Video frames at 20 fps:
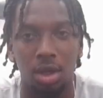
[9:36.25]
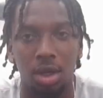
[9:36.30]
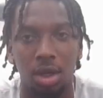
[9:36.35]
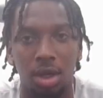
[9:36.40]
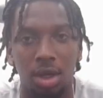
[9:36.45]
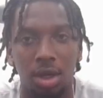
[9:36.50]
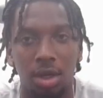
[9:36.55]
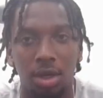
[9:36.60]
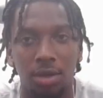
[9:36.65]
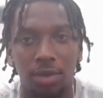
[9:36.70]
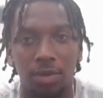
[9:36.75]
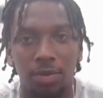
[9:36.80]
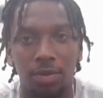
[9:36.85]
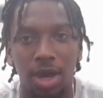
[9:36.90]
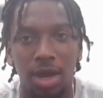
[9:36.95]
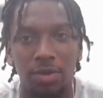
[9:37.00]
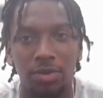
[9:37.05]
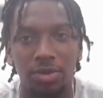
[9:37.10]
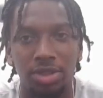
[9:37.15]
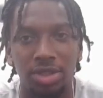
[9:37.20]
I
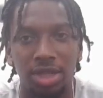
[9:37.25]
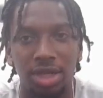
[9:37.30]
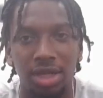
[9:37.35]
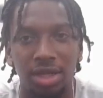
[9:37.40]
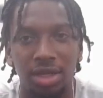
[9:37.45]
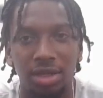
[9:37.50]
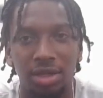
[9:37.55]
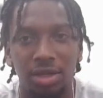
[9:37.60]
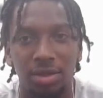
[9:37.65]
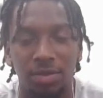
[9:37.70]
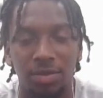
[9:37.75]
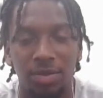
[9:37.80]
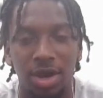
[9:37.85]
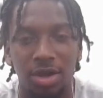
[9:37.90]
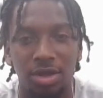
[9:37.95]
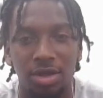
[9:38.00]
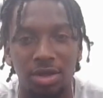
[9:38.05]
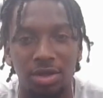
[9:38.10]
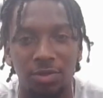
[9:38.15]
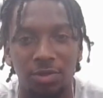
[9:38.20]
would say
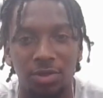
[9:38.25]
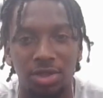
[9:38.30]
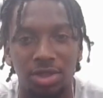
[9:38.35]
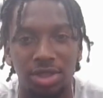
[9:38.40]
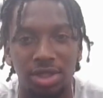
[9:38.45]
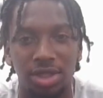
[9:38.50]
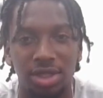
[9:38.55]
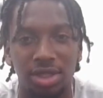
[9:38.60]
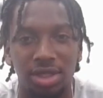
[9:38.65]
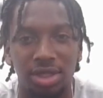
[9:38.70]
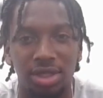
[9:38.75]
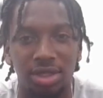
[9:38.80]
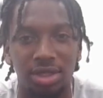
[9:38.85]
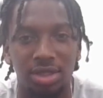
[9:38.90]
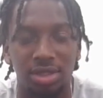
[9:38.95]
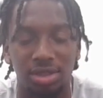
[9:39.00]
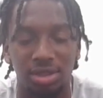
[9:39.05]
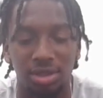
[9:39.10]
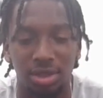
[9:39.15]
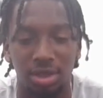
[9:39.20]
my
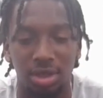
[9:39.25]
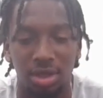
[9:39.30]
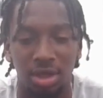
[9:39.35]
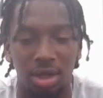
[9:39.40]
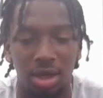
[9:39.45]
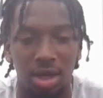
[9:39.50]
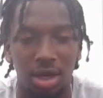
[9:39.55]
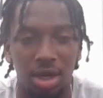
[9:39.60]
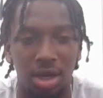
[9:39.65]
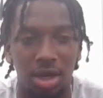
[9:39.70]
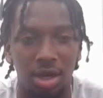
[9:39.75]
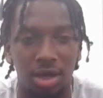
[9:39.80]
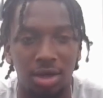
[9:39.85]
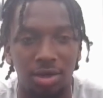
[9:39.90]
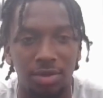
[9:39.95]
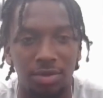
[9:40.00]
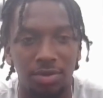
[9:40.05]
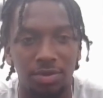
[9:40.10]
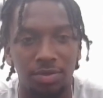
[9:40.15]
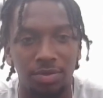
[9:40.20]
resilience.
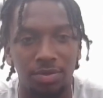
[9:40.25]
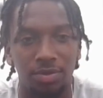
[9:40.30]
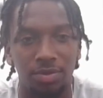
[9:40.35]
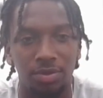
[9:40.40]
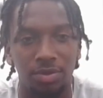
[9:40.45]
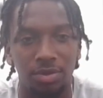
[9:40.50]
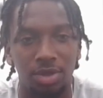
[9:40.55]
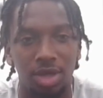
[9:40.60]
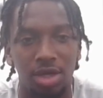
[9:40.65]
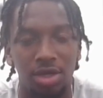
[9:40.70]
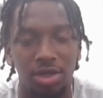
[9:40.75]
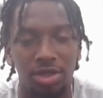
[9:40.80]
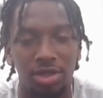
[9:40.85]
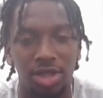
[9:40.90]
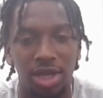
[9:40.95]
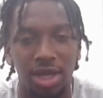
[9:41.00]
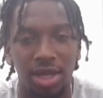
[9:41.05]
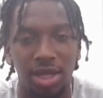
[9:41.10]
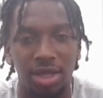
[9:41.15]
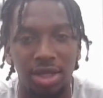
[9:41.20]
Um,
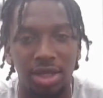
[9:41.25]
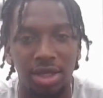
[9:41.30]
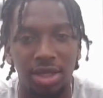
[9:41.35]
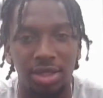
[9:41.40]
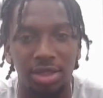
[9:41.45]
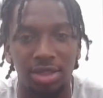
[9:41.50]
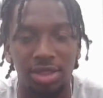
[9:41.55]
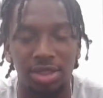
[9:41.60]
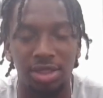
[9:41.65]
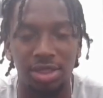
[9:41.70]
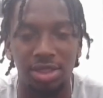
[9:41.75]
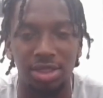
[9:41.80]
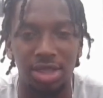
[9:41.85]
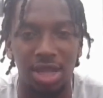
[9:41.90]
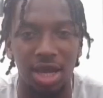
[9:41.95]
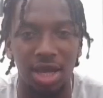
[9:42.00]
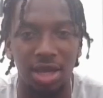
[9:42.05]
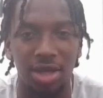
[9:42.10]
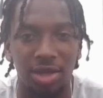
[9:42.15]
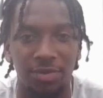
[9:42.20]
Understanding that the season is
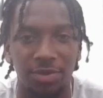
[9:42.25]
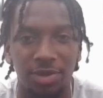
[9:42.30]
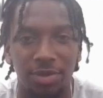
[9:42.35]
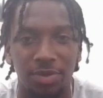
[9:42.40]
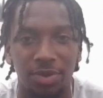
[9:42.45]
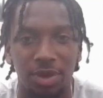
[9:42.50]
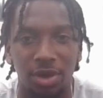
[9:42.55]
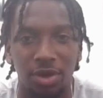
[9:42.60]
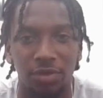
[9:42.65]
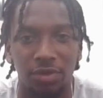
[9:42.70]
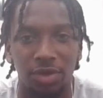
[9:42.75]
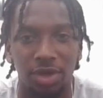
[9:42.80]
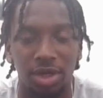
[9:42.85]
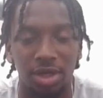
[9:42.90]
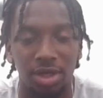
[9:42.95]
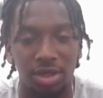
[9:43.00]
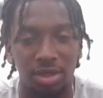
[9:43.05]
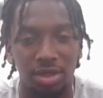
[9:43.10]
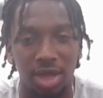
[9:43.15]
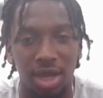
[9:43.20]
not going to be perfect
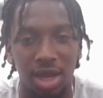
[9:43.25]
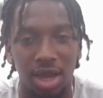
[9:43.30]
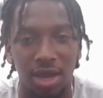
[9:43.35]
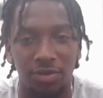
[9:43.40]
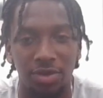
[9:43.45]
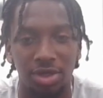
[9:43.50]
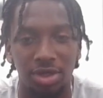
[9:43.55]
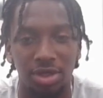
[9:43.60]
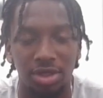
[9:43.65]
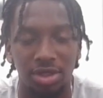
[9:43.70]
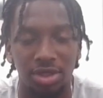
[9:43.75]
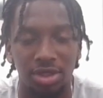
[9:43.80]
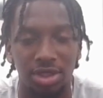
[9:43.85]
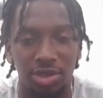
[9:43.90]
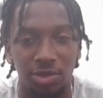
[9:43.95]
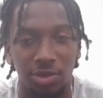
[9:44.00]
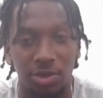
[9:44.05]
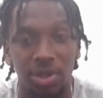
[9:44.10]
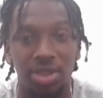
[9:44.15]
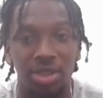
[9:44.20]
and every
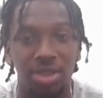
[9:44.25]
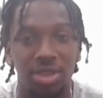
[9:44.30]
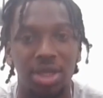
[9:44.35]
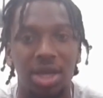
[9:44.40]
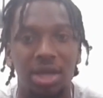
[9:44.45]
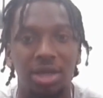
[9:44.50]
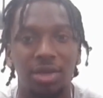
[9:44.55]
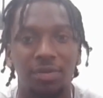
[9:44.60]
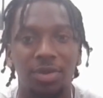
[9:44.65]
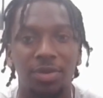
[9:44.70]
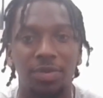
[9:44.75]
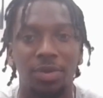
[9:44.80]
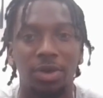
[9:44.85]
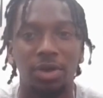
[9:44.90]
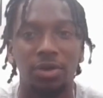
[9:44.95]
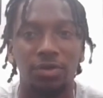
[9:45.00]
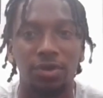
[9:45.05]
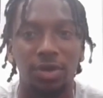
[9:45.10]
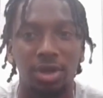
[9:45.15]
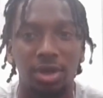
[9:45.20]
situation is not going to be
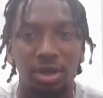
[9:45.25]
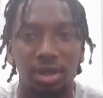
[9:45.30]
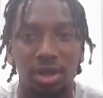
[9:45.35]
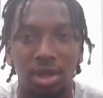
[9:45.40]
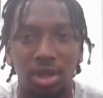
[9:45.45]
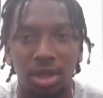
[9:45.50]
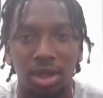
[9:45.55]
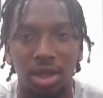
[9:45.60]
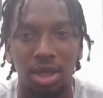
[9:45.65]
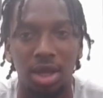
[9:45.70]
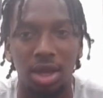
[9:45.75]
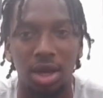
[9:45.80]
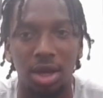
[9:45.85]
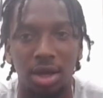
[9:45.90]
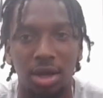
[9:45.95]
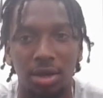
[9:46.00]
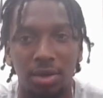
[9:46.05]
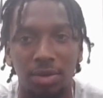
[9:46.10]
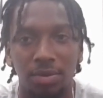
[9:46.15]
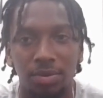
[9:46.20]
perfect.
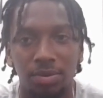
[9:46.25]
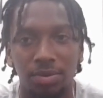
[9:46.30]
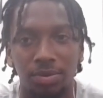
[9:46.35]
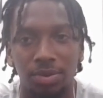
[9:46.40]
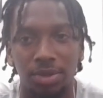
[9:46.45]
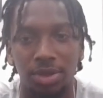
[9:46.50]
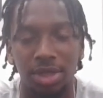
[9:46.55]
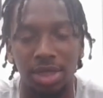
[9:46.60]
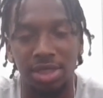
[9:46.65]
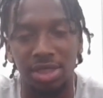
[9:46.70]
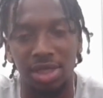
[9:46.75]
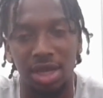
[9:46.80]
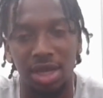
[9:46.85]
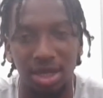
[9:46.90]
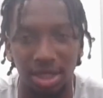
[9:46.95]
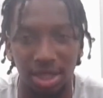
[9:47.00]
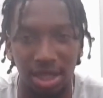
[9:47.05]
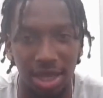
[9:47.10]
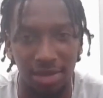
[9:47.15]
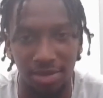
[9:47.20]
But that's not
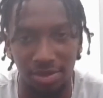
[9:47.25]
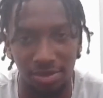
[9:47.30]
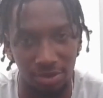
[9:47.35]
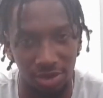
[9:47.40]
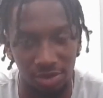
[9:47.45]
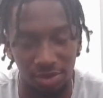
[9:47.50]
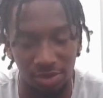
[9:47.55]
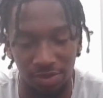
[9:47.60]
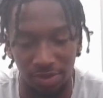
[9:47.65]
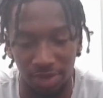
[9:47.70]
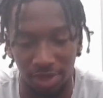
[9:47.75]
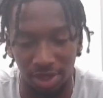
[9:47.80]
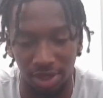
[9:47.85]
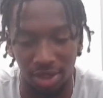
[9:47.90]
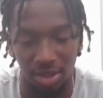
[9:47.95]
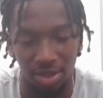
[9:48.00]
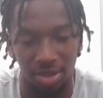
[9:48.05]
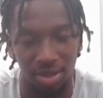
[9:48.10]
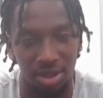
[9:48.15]
how the game is supposed to be played.